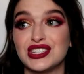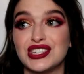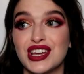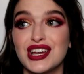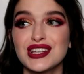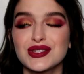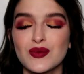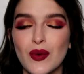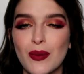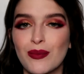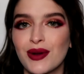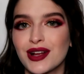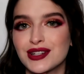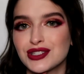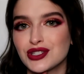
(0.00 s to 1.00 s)
Today's
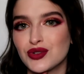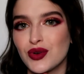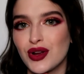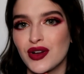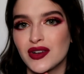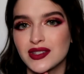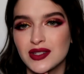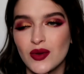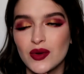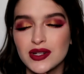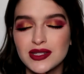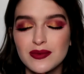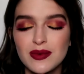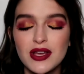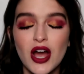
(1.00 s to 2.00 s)
one brand tutorial is
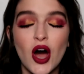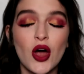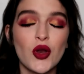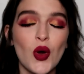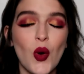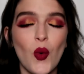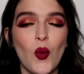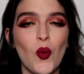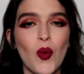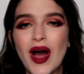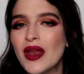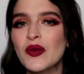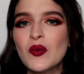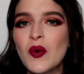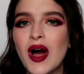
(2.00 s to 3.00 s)
going to be on
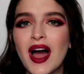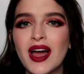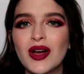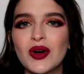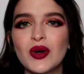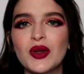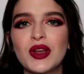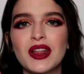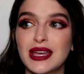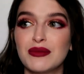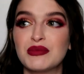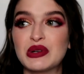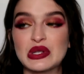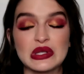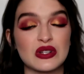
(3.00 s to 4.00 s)
Wet n Wild,
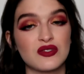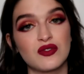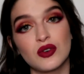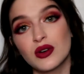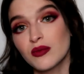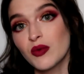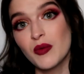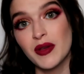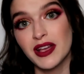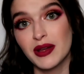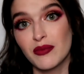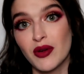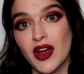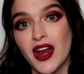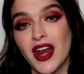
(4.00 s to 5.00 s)
the most affordable
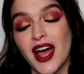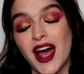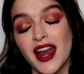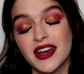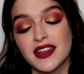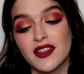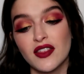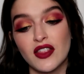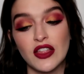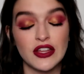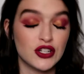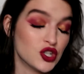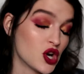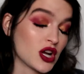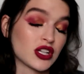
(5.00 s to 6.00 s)
makeup brand at
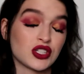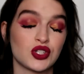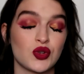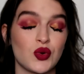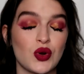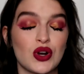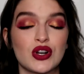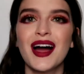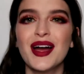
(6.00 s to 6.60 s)
the drugstore.